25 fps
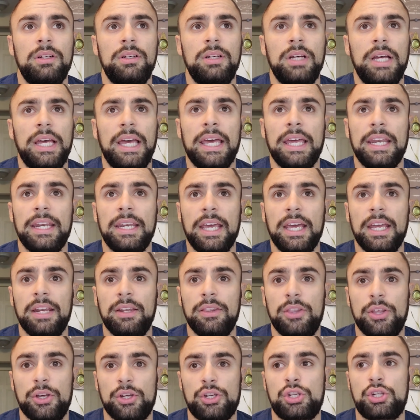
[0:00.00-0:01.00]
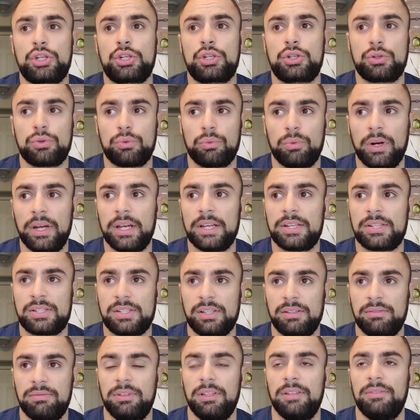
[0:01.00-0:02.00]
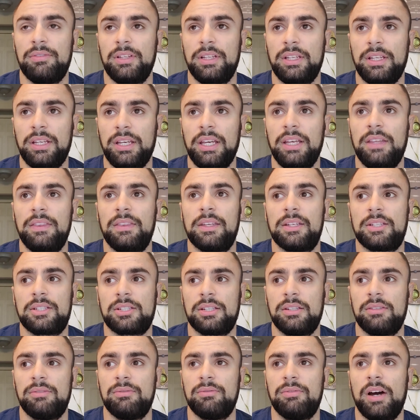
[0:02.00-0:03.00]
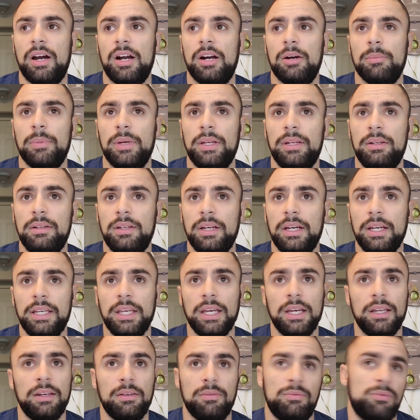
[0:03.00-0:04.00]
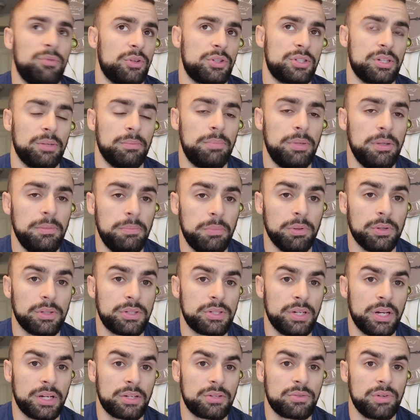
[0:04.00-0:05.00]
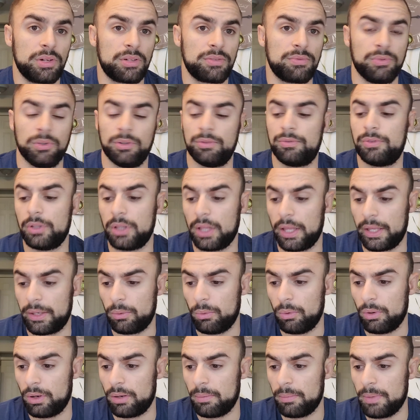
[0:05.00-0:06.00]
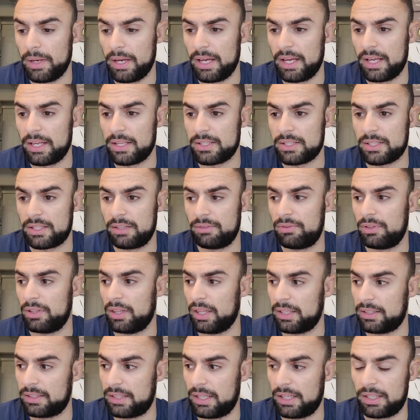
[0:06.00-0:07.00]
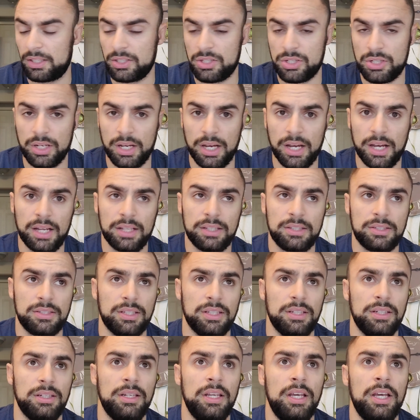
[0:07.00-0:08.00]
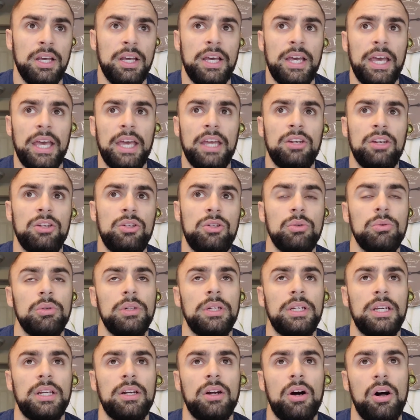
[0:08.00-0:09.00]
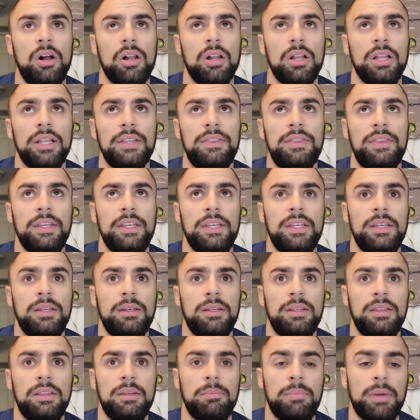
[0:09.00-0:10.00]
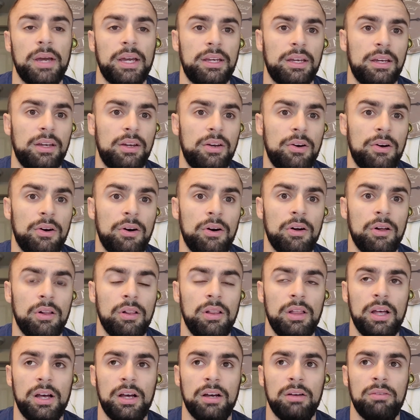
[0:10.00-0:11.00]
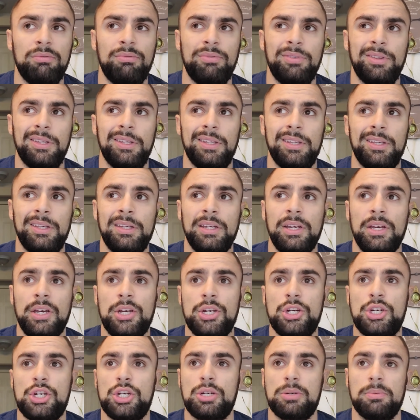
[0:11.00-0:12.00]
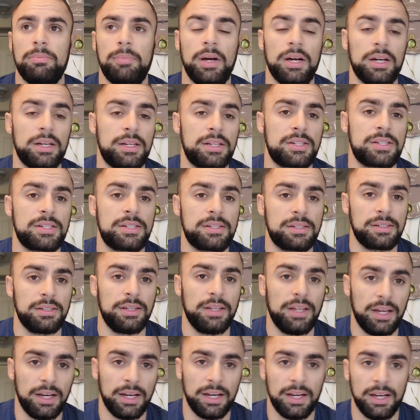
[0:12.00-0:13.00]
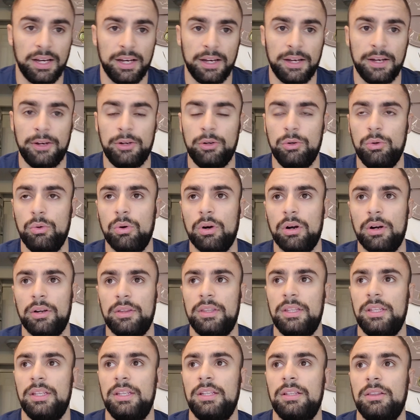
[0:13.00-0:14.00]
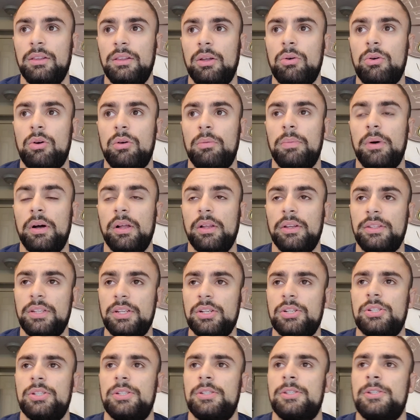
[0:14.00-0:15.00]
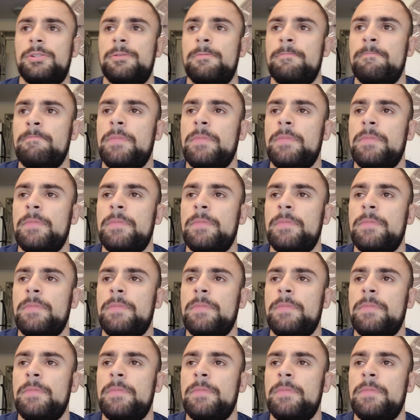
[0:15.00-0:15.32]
and the stress of living in this environment, again, for some people, it's not stressful. If you like wearing a mask, if you like taking shots and doing it all at the beck and call of the schmucks who are the local politicians,